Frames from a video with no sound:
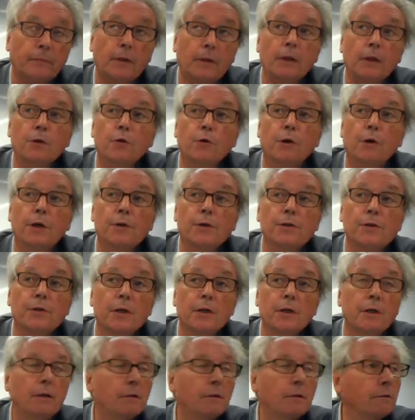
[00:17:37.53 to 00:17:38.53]
You can
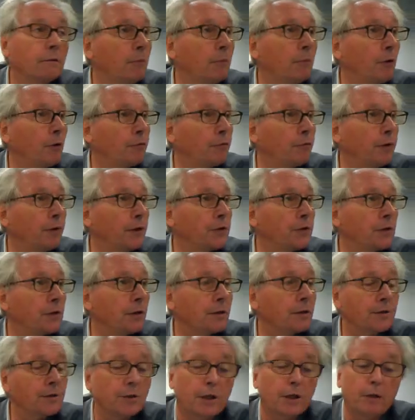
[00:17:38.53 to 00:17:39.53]
see both
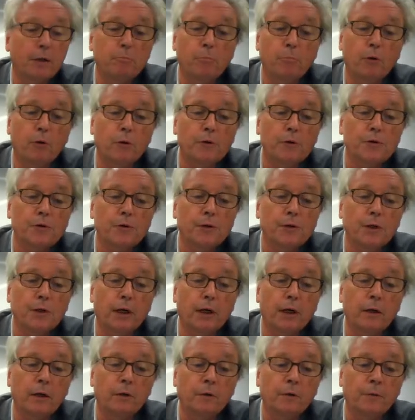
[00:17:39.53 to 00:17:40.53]
research and policy
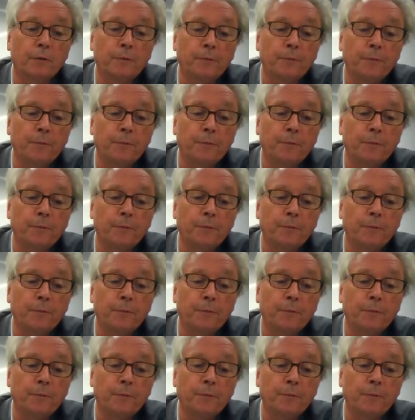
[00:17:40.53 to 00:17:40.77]
dialogue.